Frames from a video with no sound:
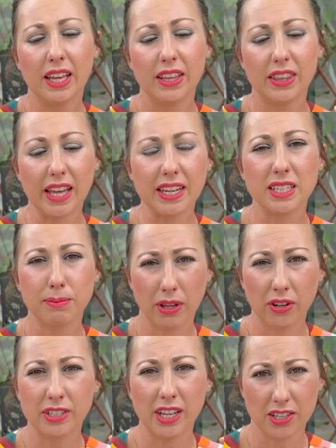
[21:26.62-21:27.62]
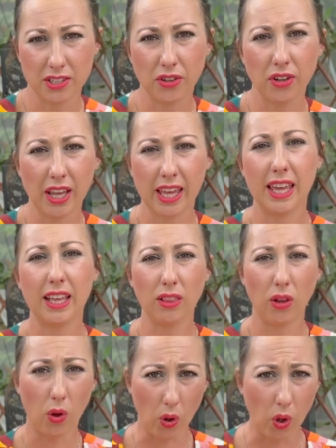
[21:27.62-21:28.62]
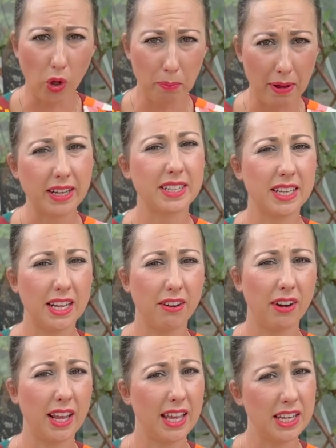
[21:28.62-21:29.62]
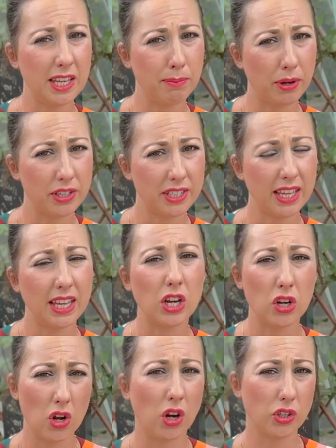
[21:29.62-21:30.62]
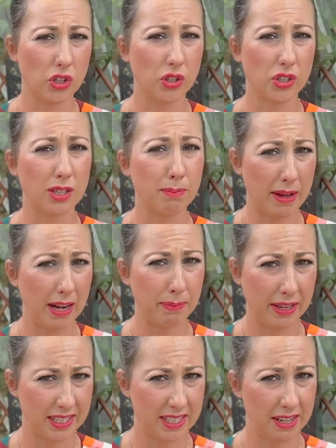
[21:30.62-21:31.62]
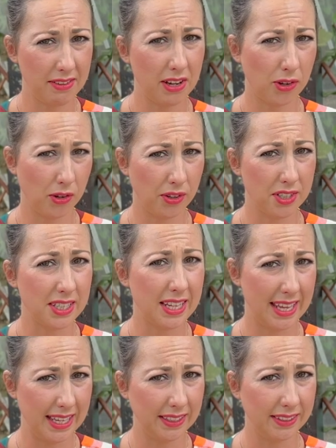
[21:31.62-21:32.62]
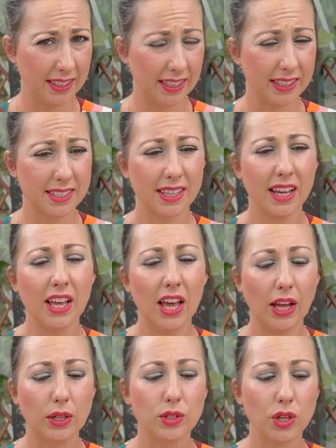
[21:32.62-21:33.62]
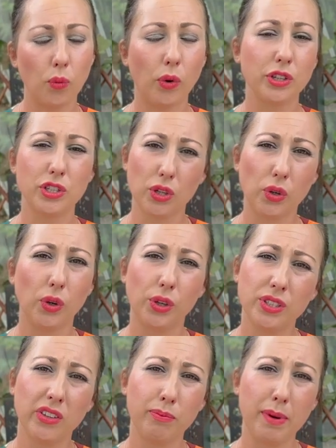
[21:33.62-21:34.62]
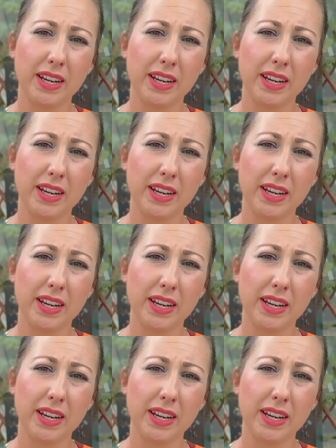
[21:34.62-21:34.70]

the antibiotics are going to kill all bacteria in your body, not just the bad bacteria causing you illness. And so once the course of